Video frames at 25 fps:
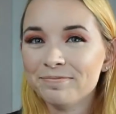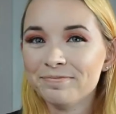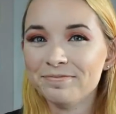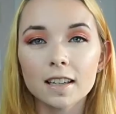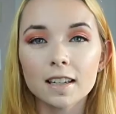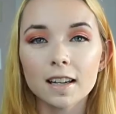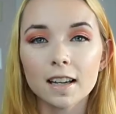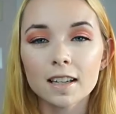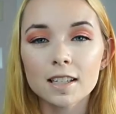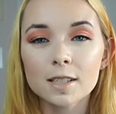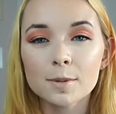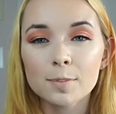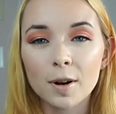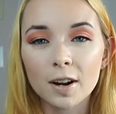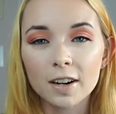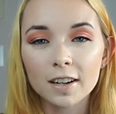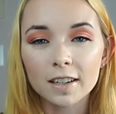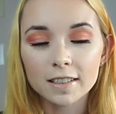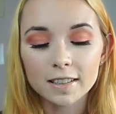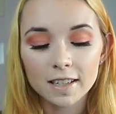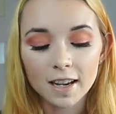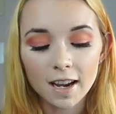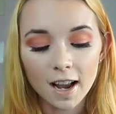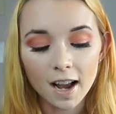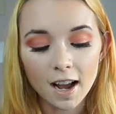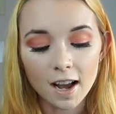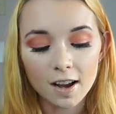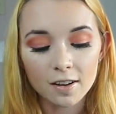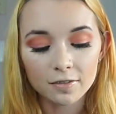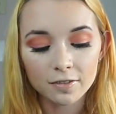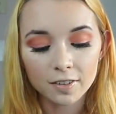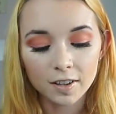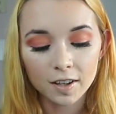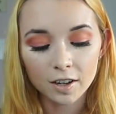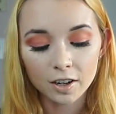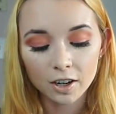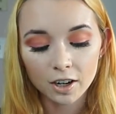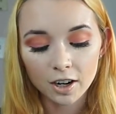The next product I have
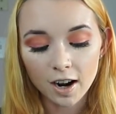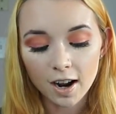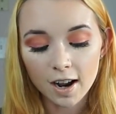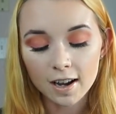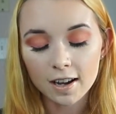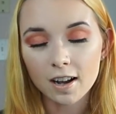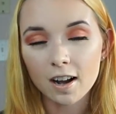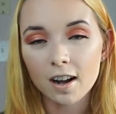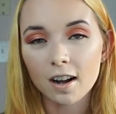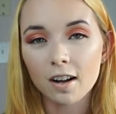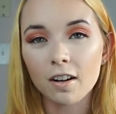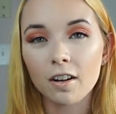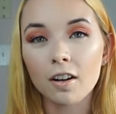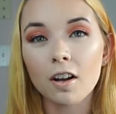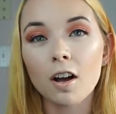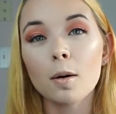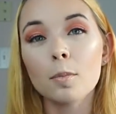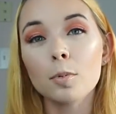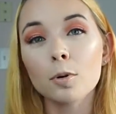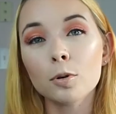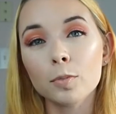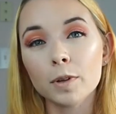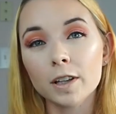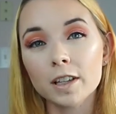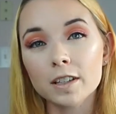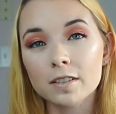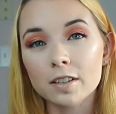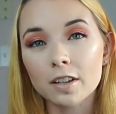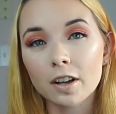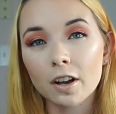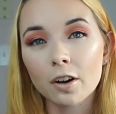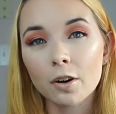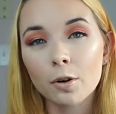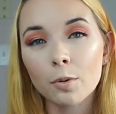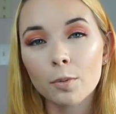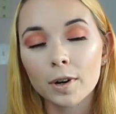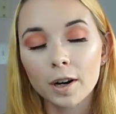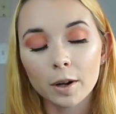here I got a couple weeks
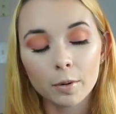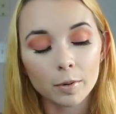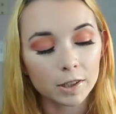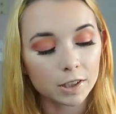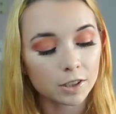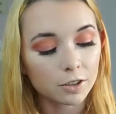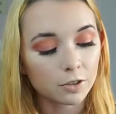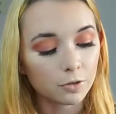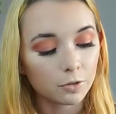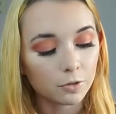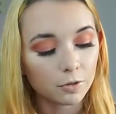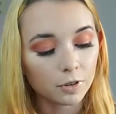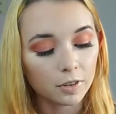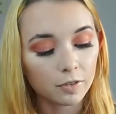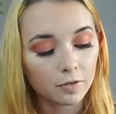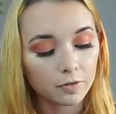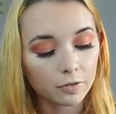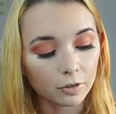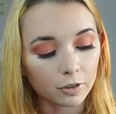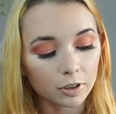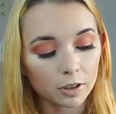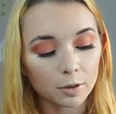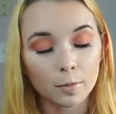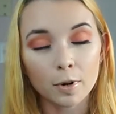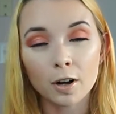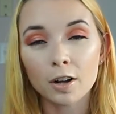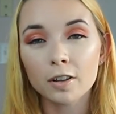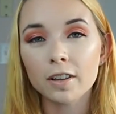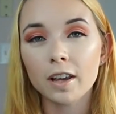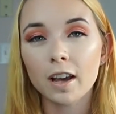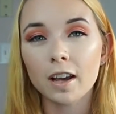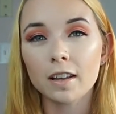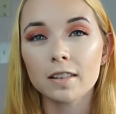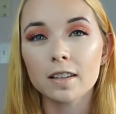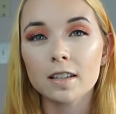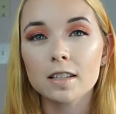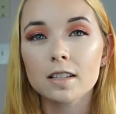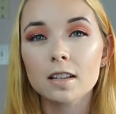ago when I went to the Florida Mall. They
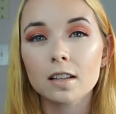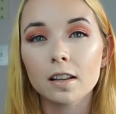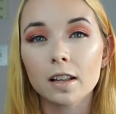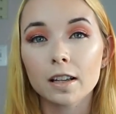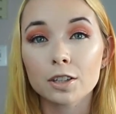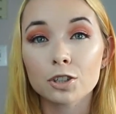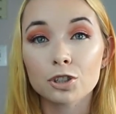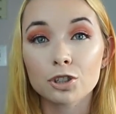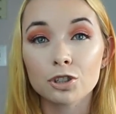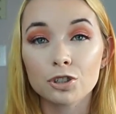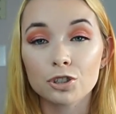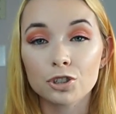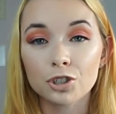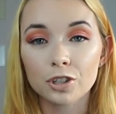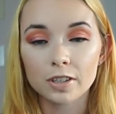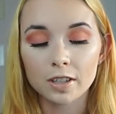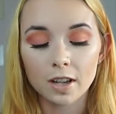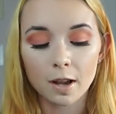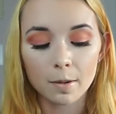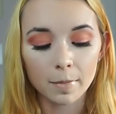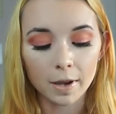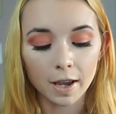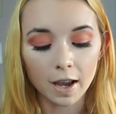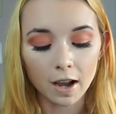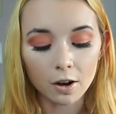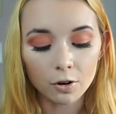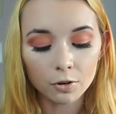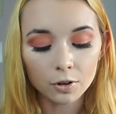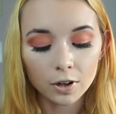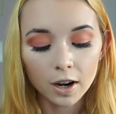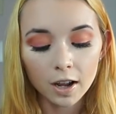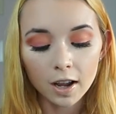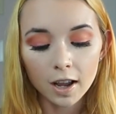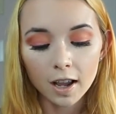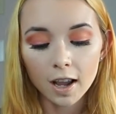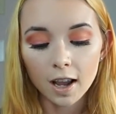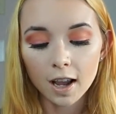had this collection just coming out.